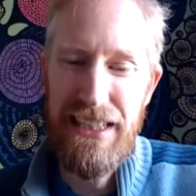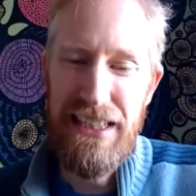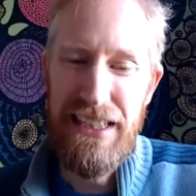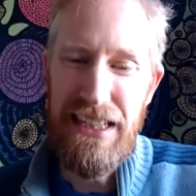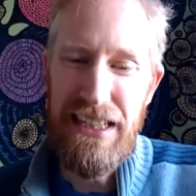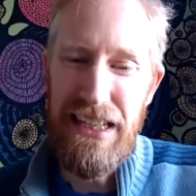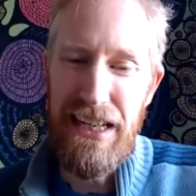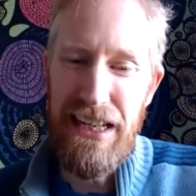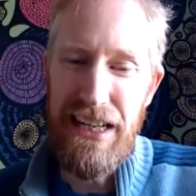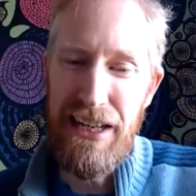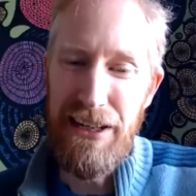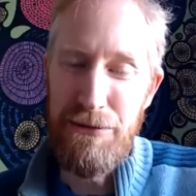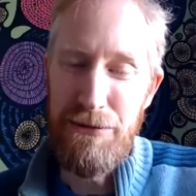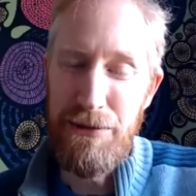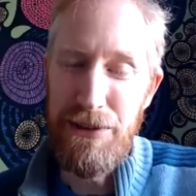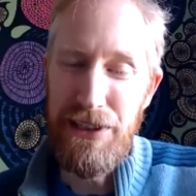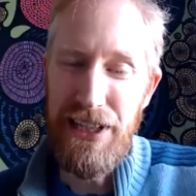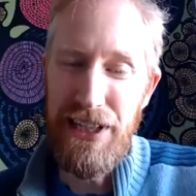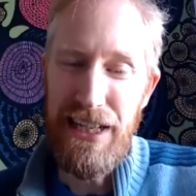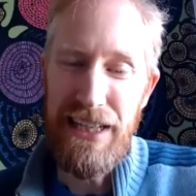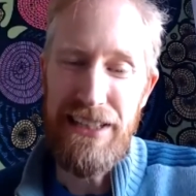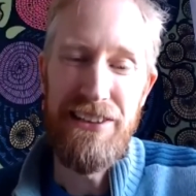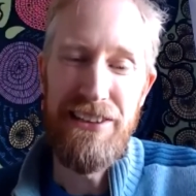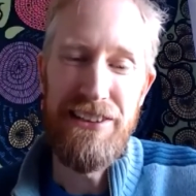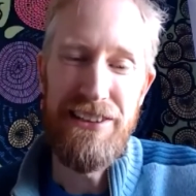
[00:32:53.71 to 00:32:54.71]
with
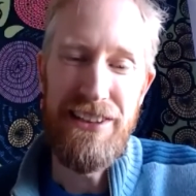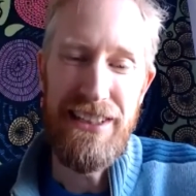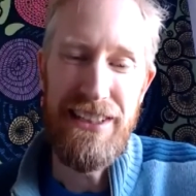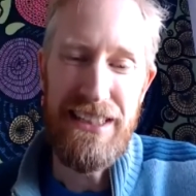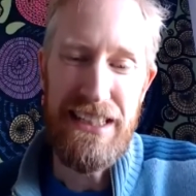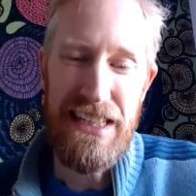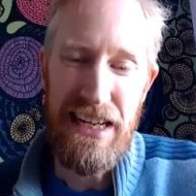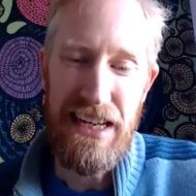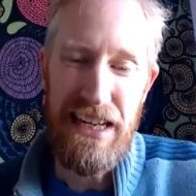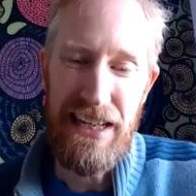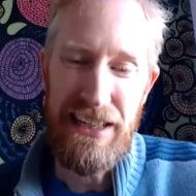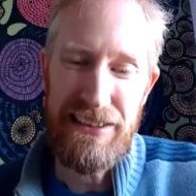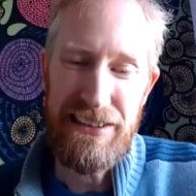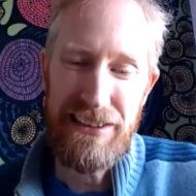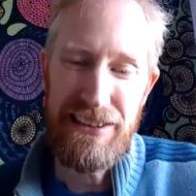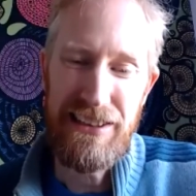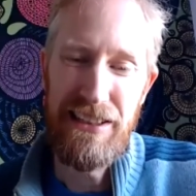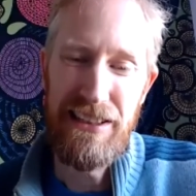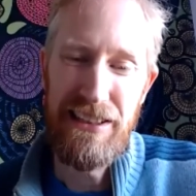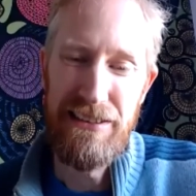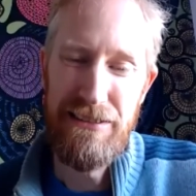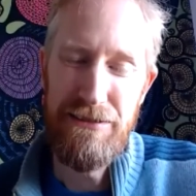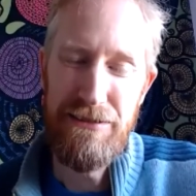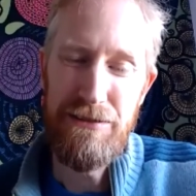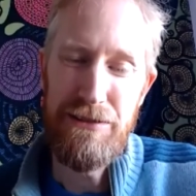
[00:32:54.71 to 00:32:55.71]
anything they ask
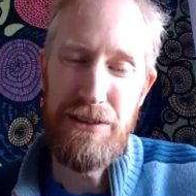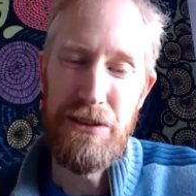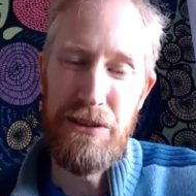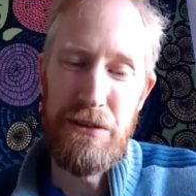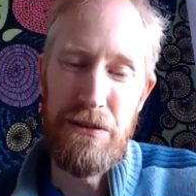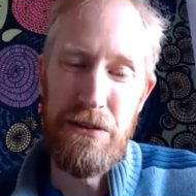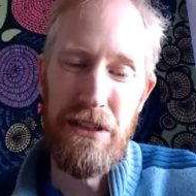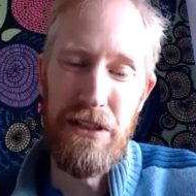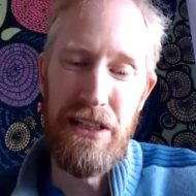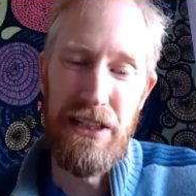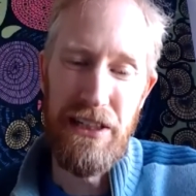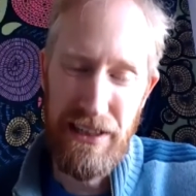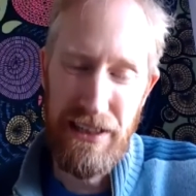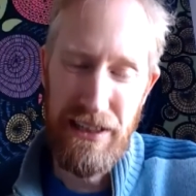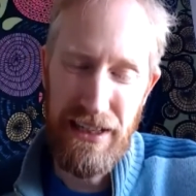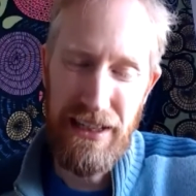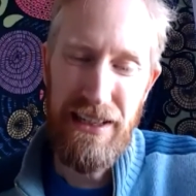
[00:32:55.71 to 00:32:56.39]
to